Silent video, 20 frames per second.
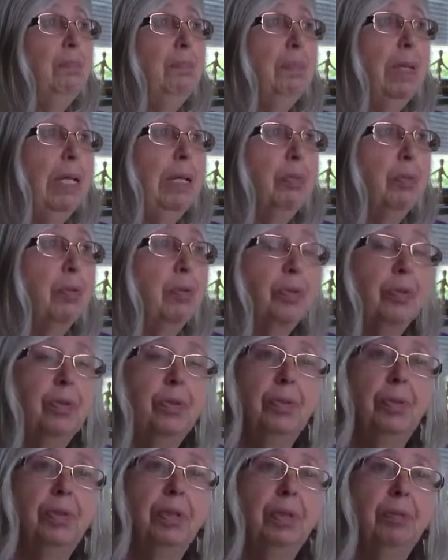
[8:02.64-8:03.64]
People
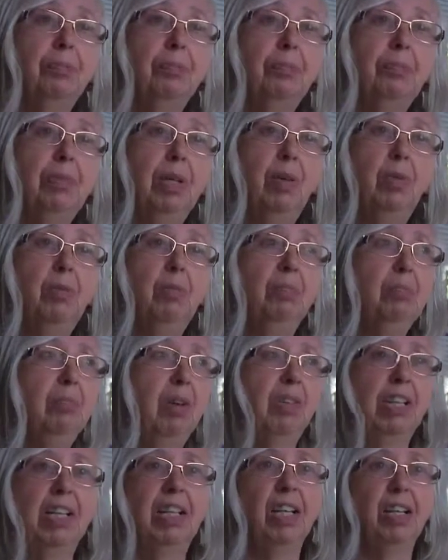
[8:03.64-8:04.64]
thought that,
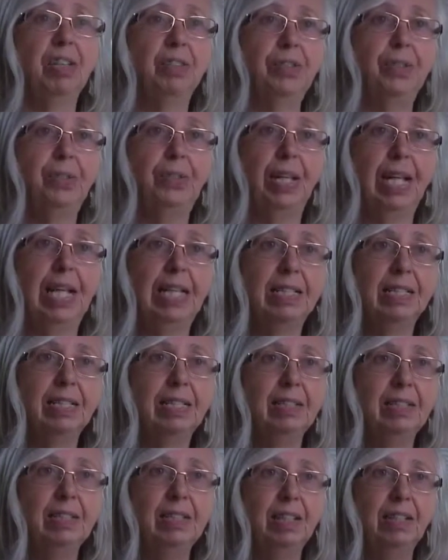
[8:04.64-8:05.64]
you can't do
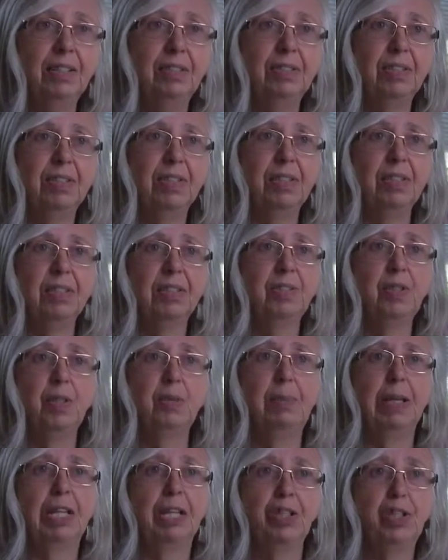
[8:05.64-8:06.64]
that, it's too
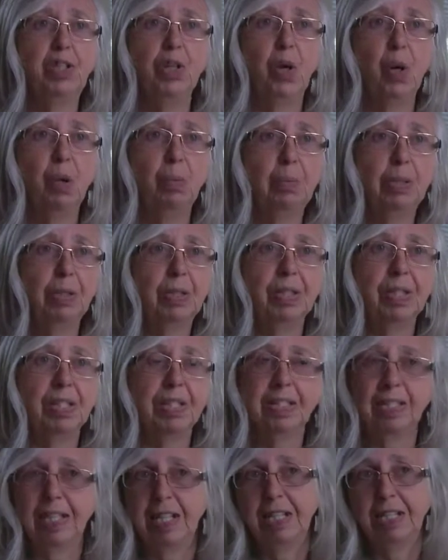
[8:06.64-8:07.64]
big a job, look at the
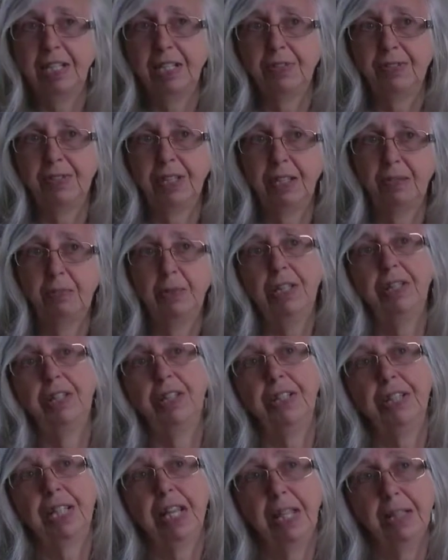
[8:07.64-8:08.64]
state of it, where are you
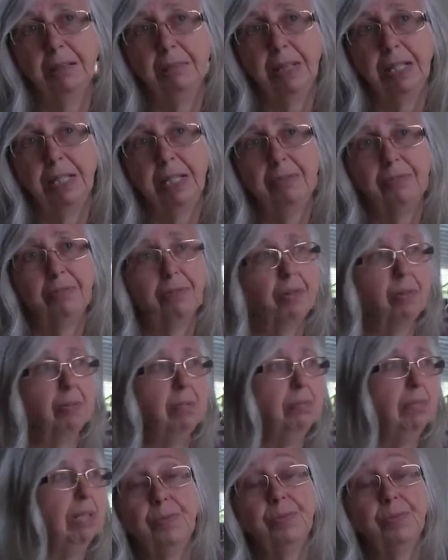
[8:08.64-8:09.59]
going to get the money from?